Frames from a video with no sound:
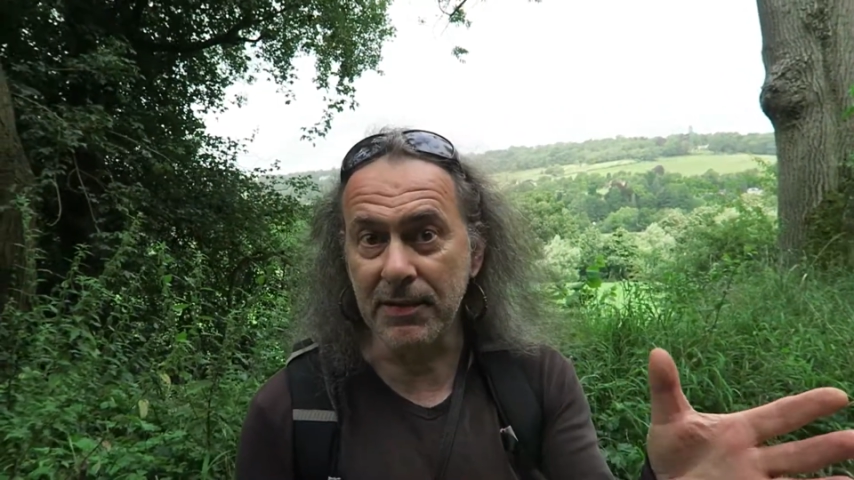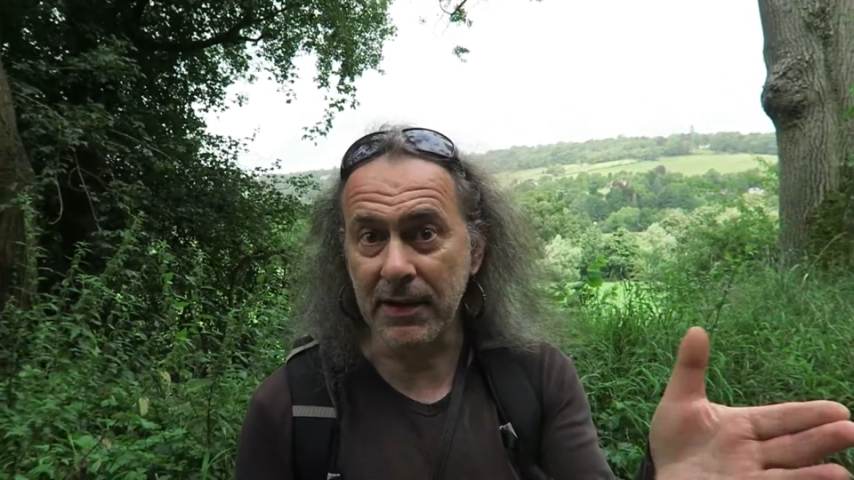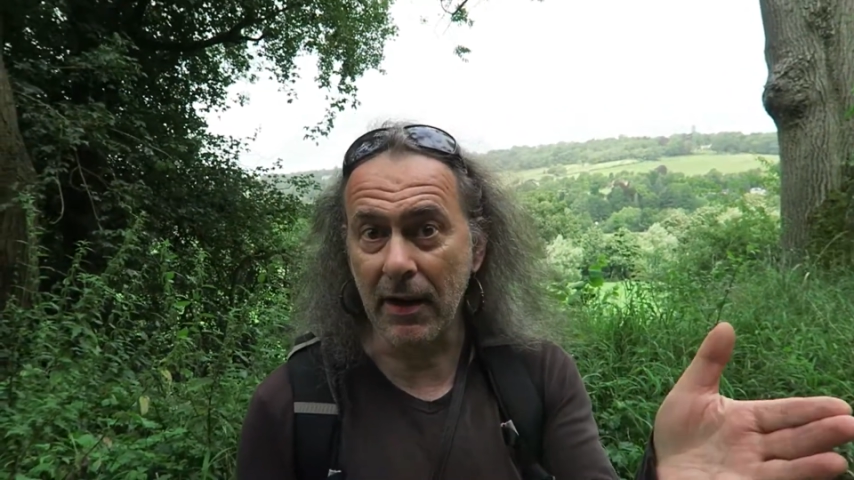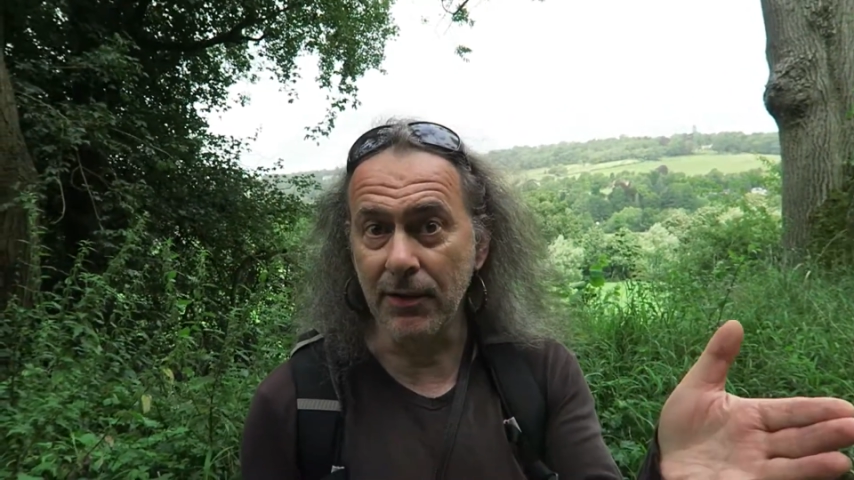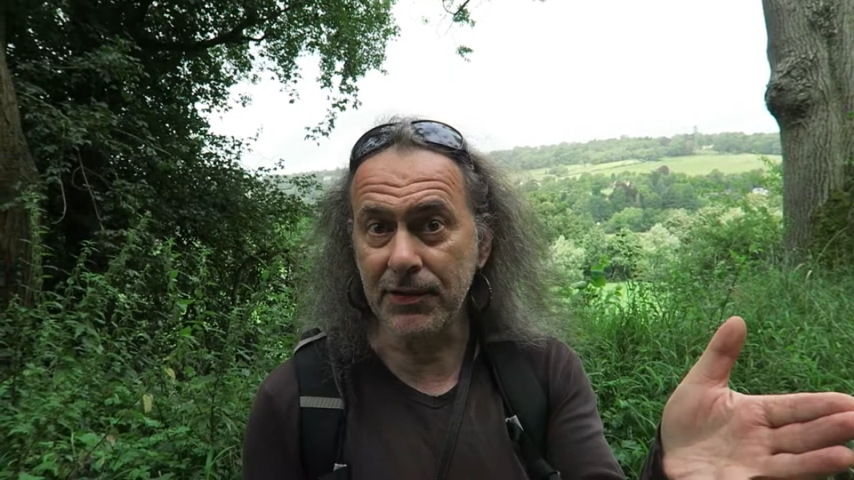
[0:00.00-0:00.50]

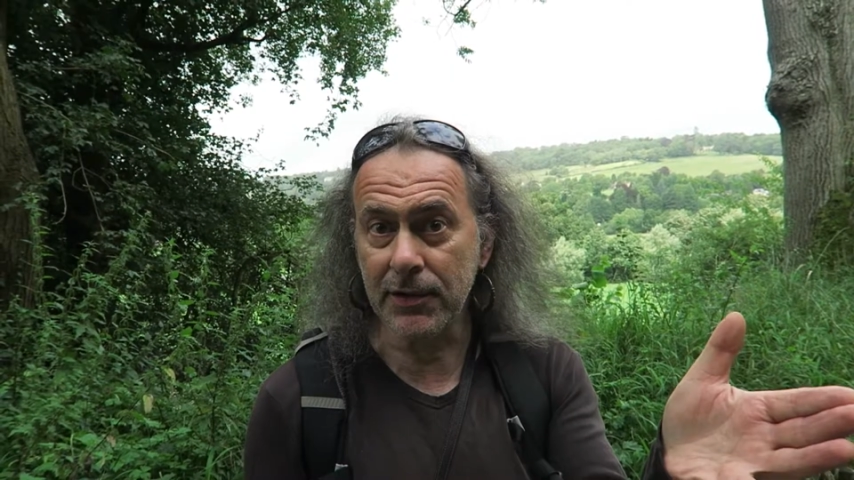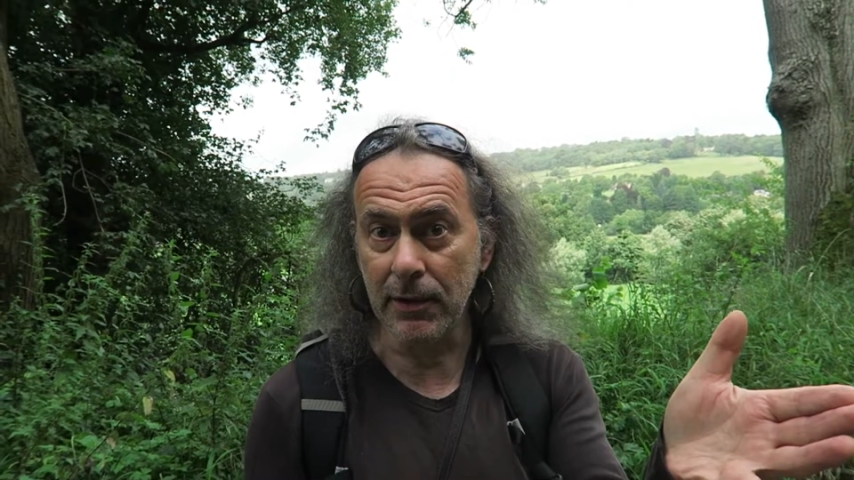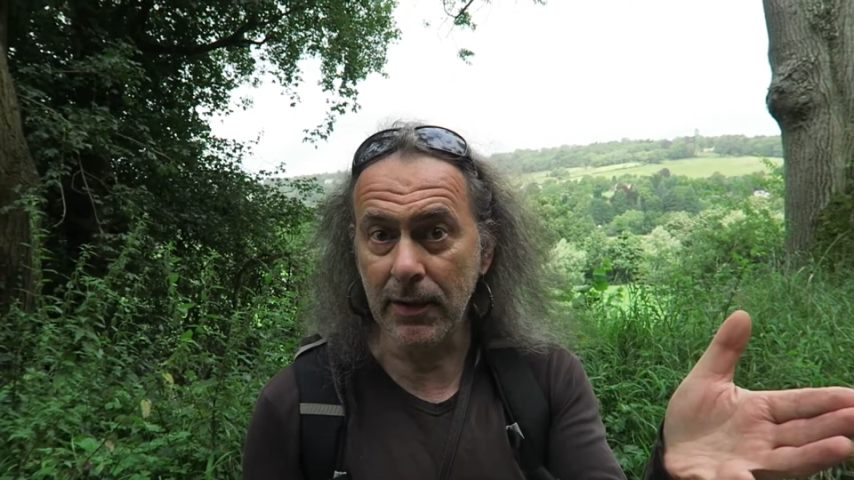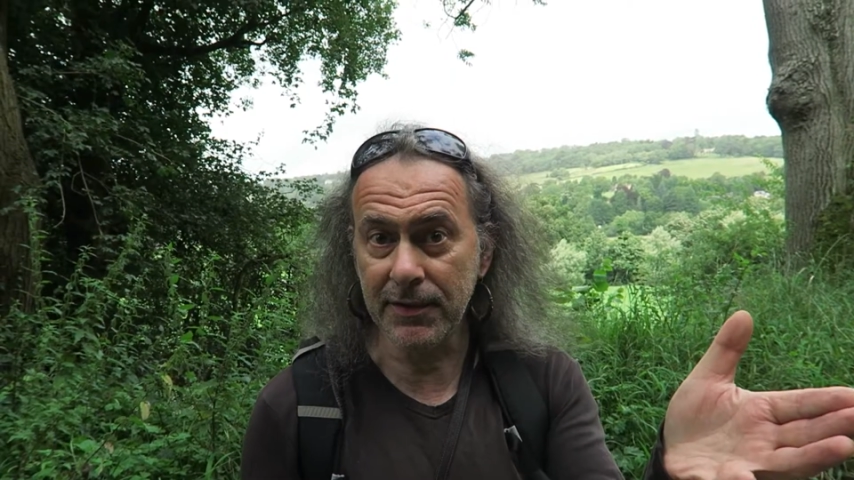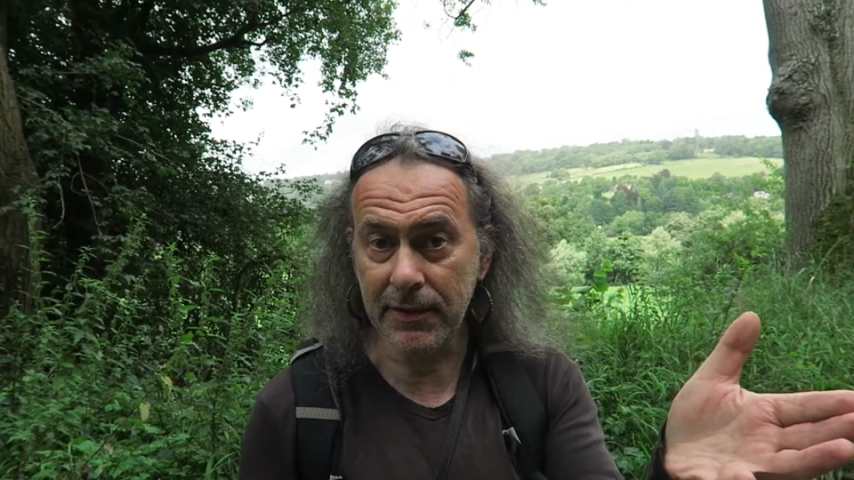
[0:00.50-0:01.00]
themselves
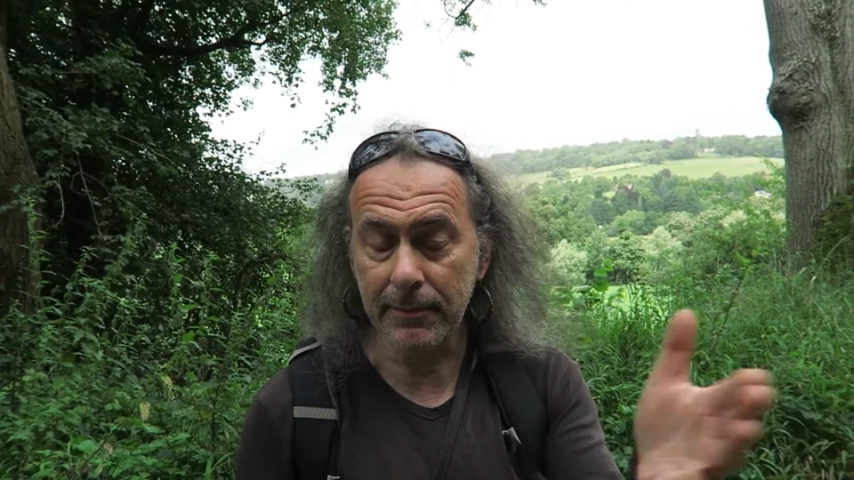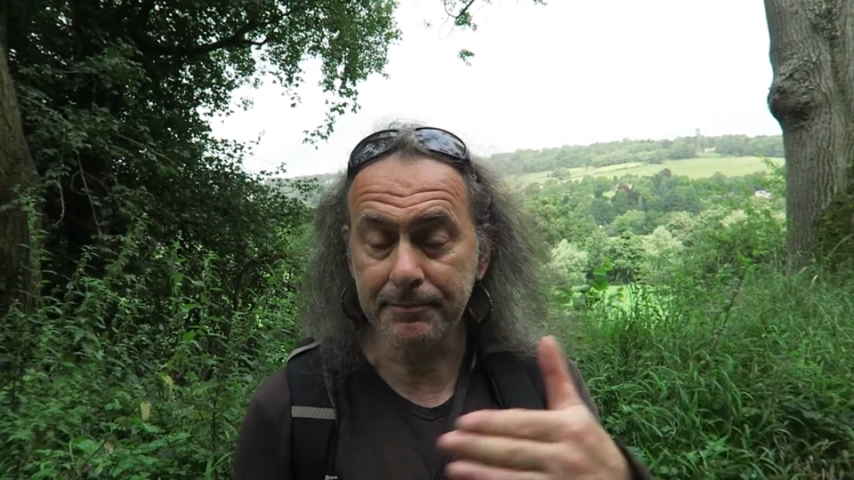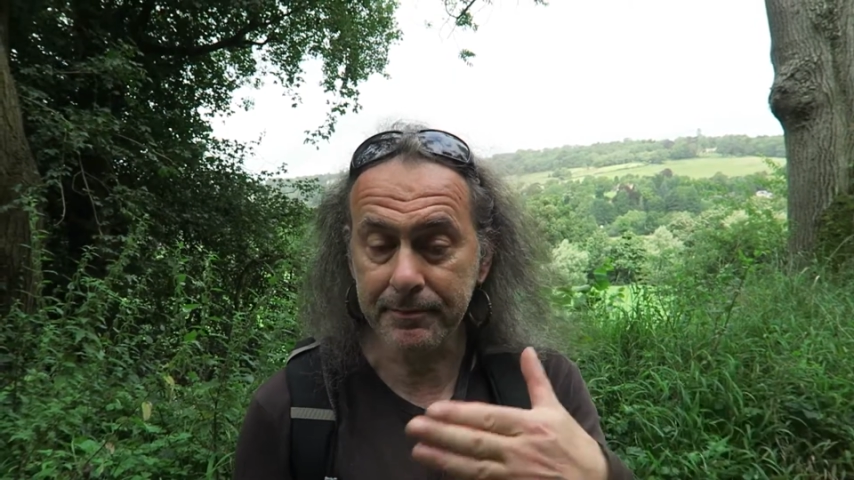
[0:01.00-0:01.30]
to us,